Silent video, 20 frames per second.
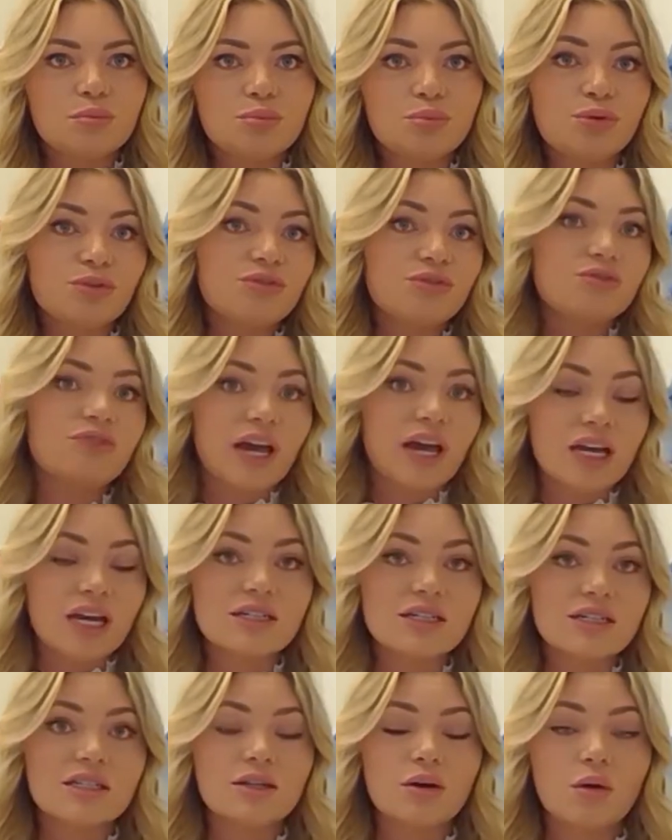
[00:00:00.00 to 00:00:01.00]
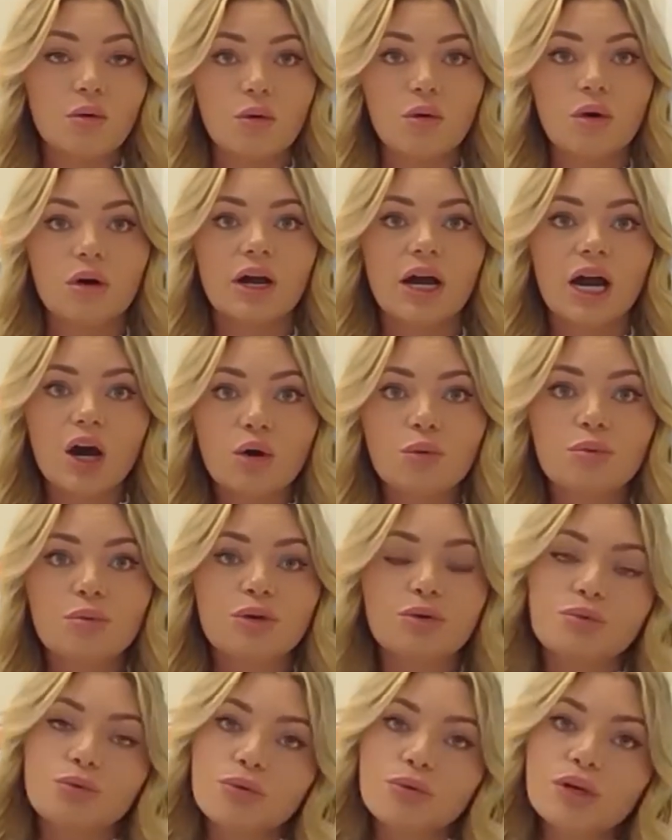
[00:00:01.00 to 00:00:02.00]
prevent or help
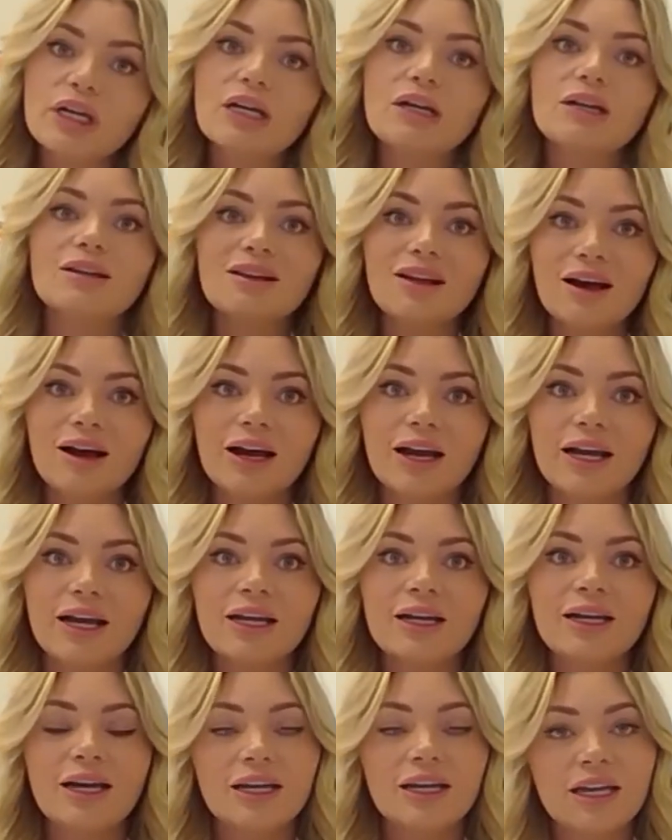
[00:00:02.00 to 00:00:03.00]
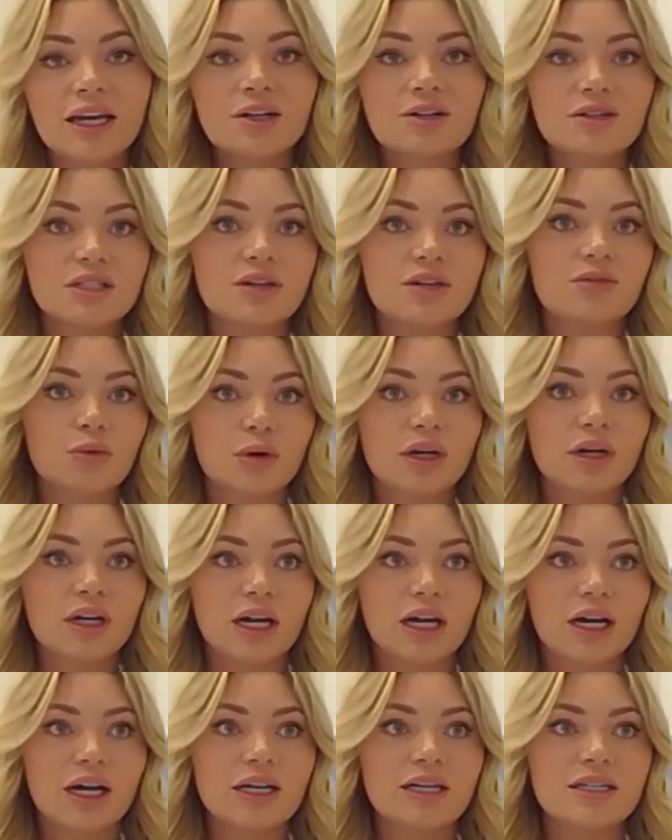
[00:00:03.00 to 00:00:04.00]
you realign and get yourself
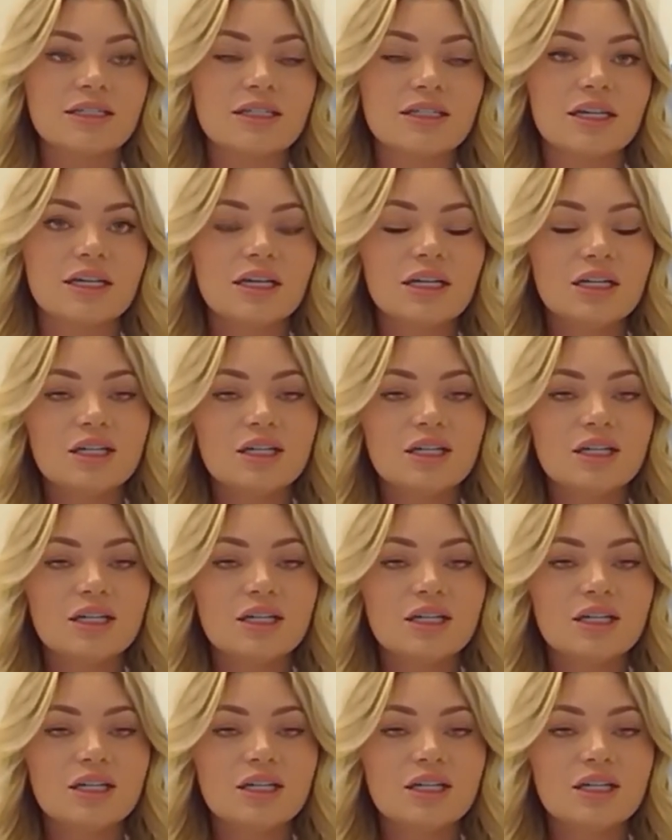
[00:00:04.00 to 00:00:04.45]
organized